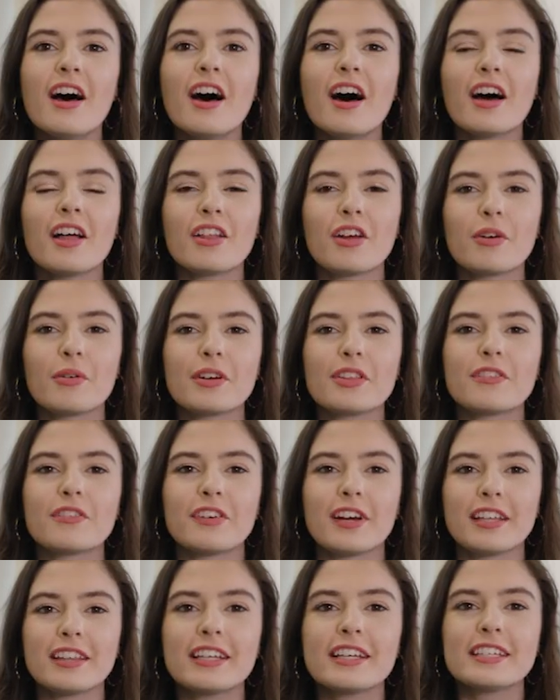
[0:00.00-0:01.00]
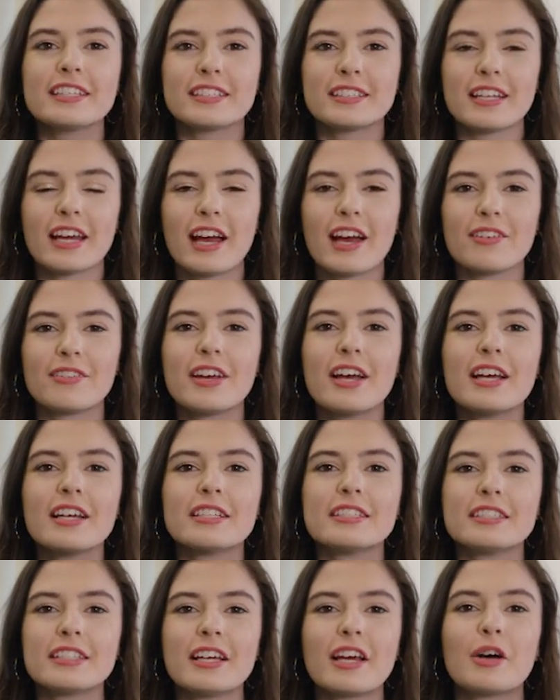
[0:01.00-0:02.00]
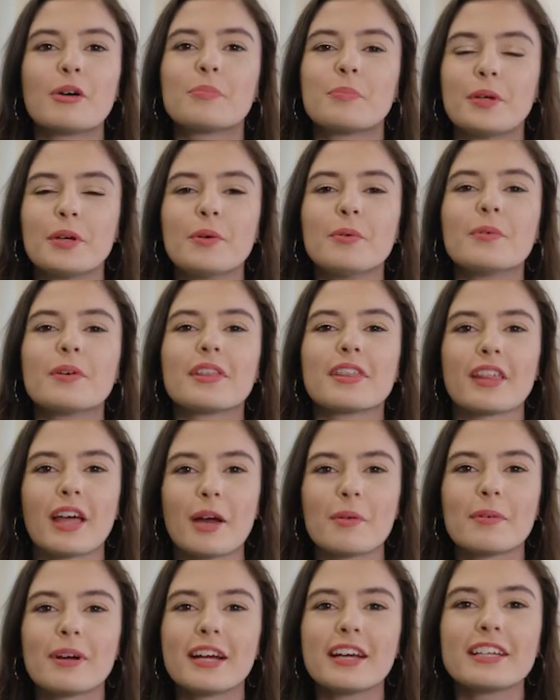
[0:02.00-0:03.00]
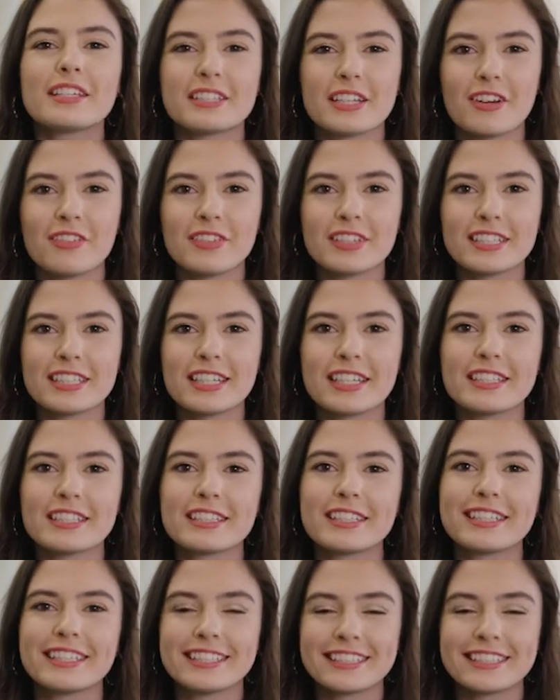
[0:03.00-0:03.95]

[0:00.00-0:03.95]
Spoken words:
along with friendly staff to help you with library services.